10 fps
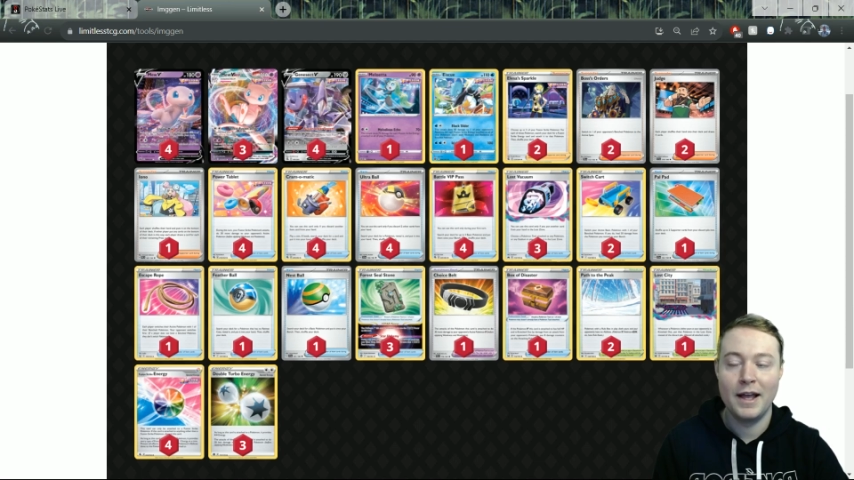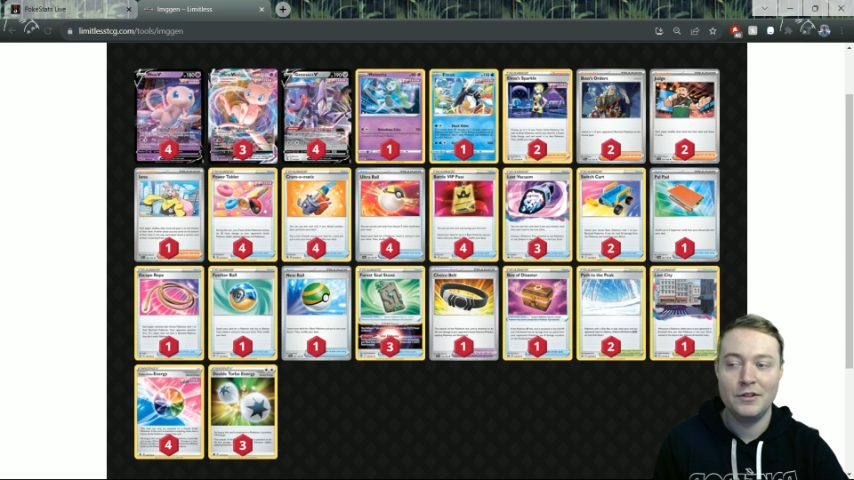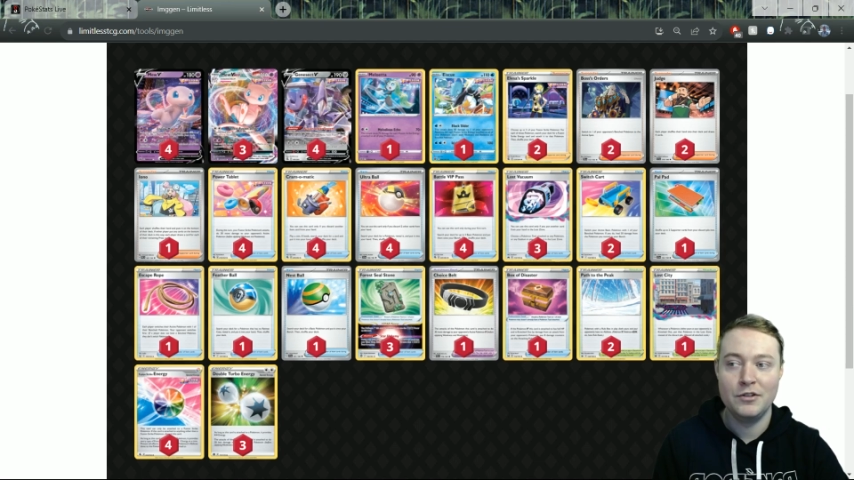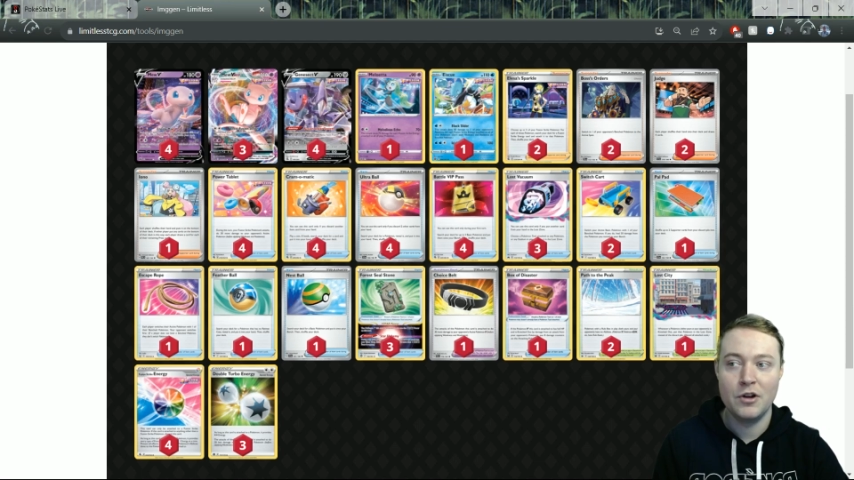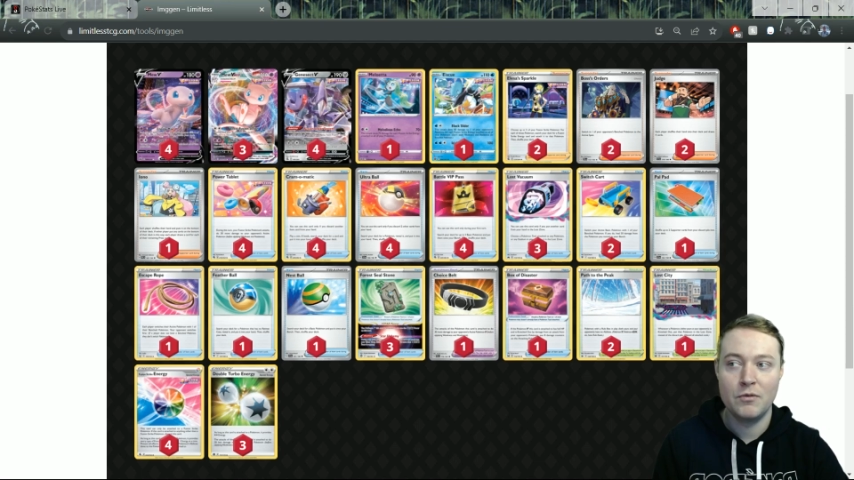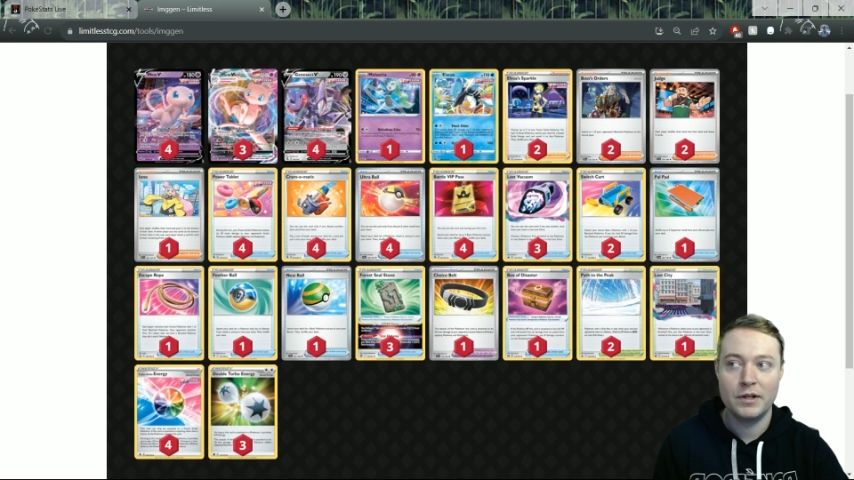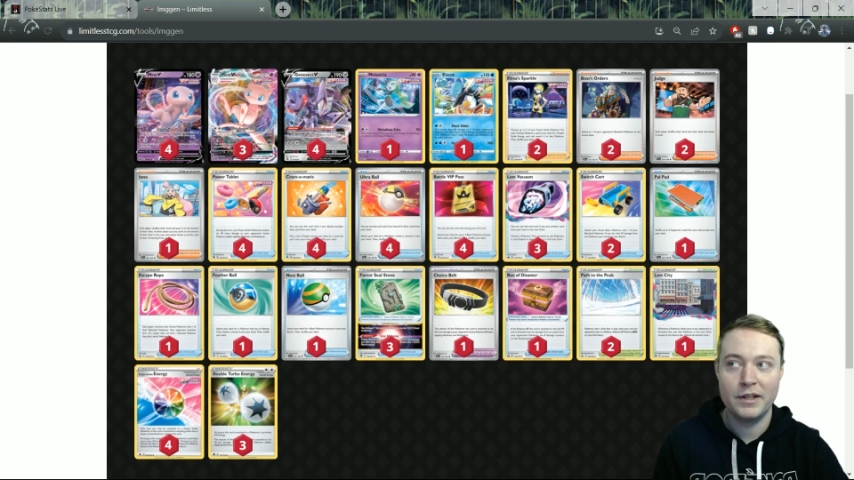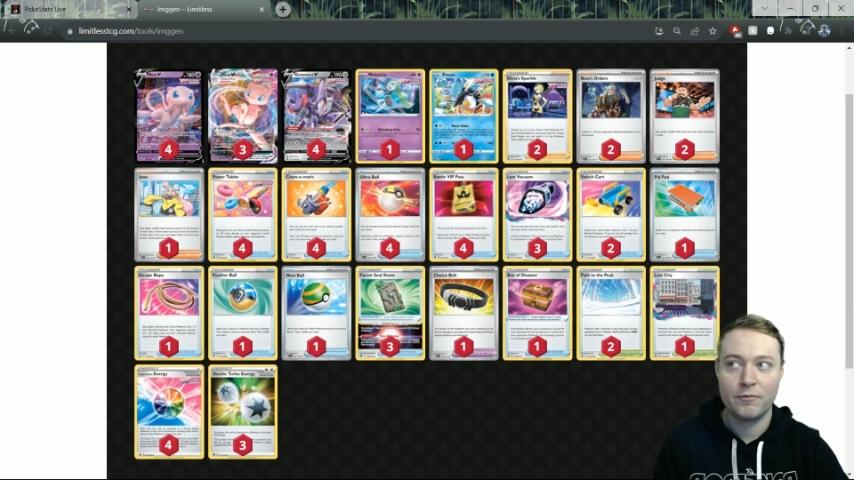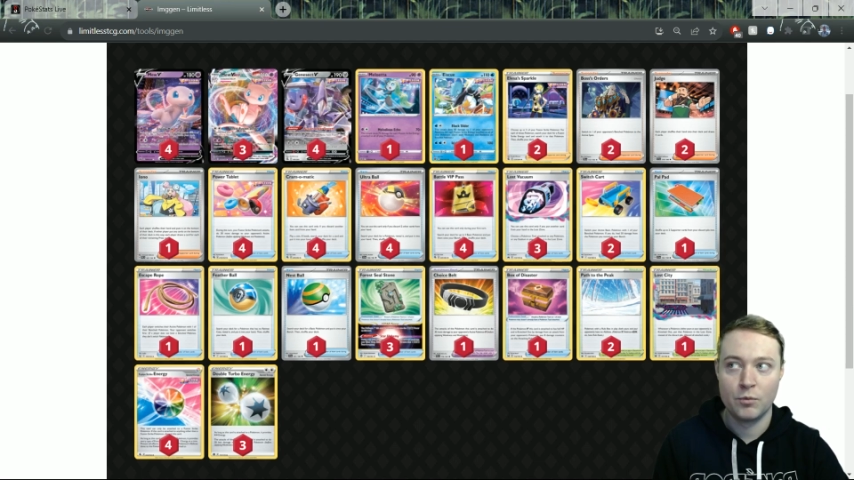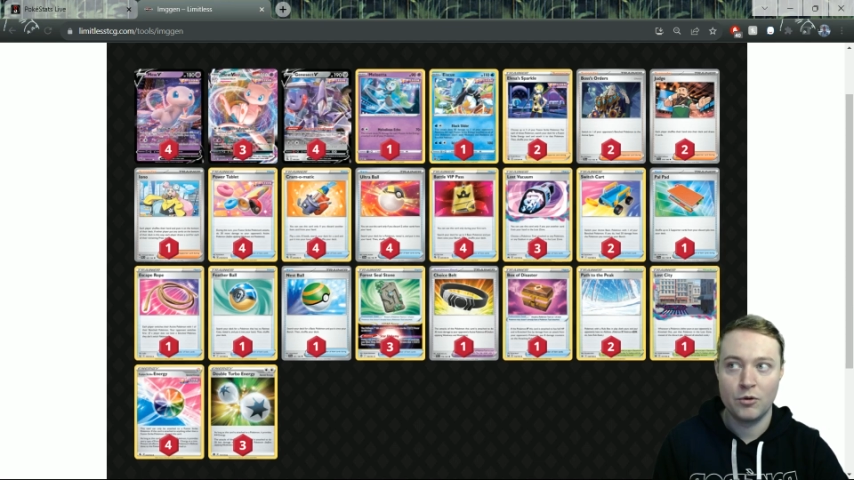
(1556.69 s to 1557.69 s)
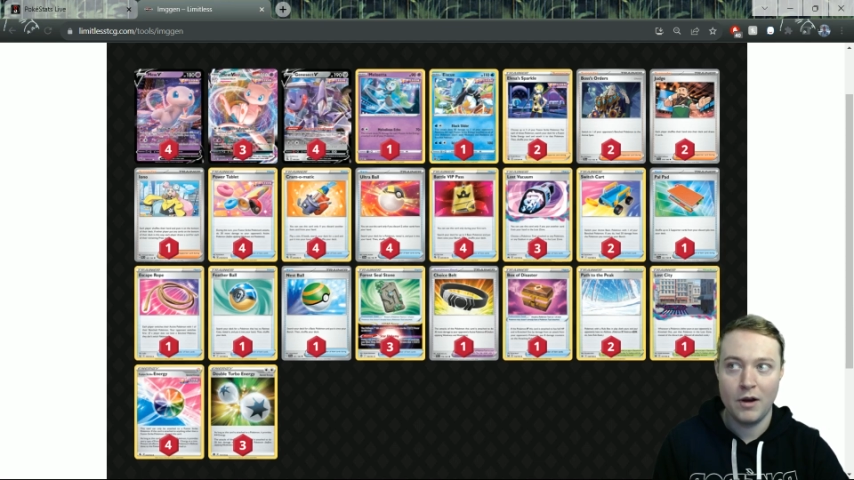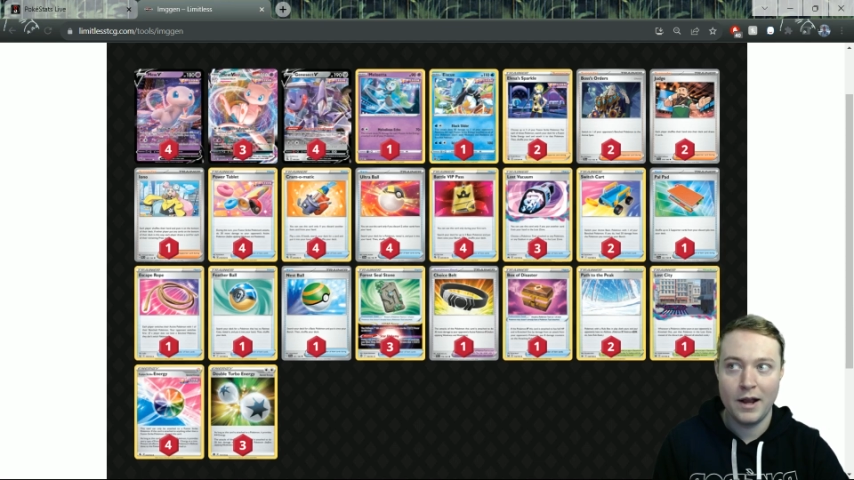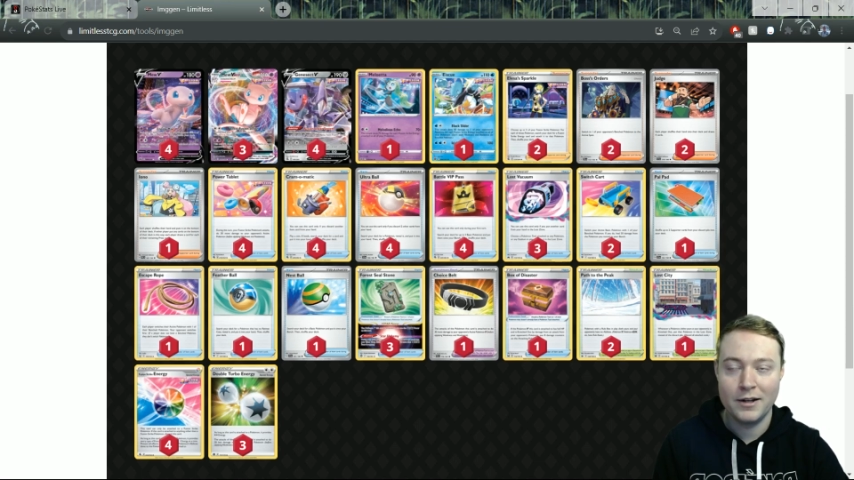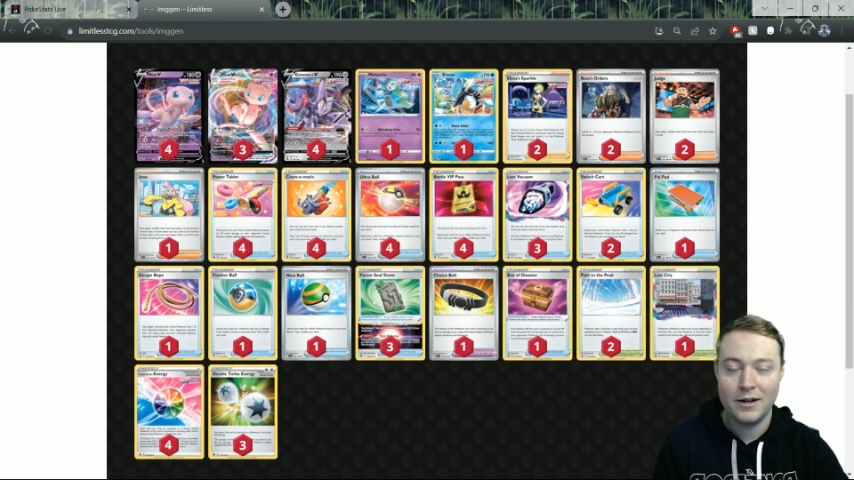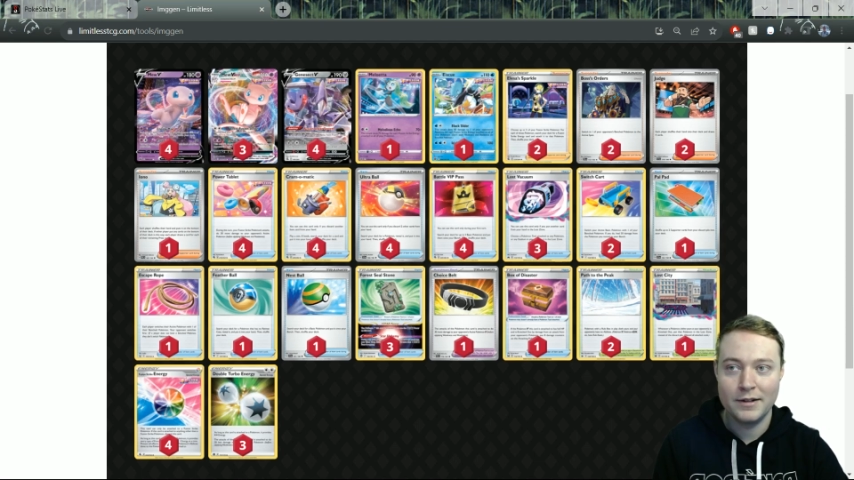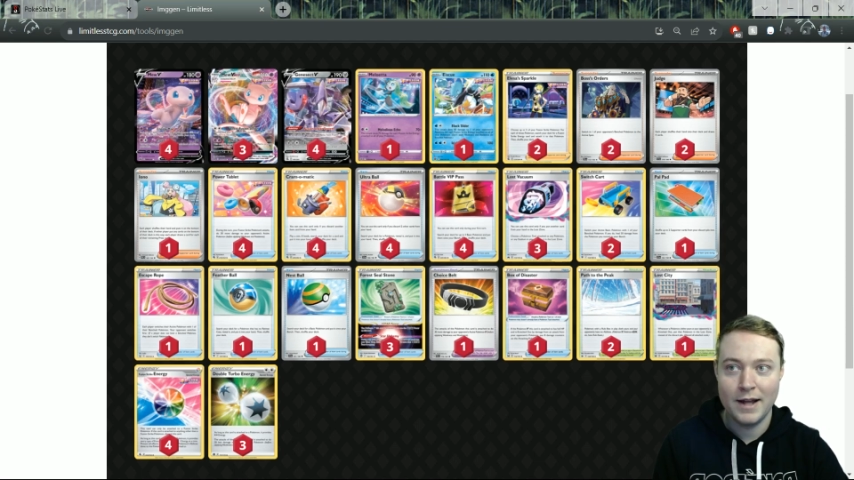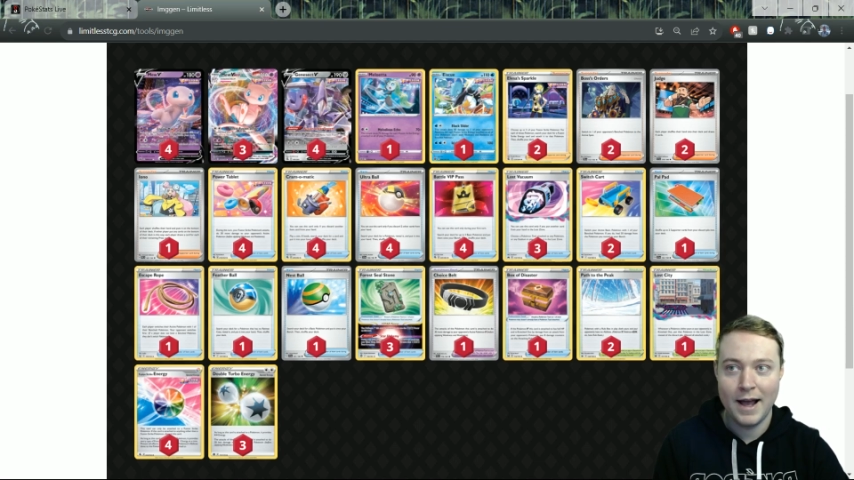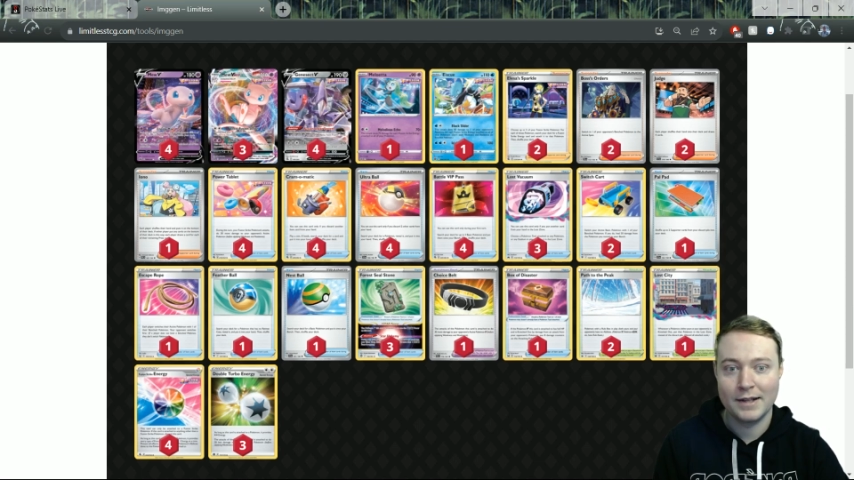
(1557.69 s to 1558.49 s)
and you don't want to give Miraidon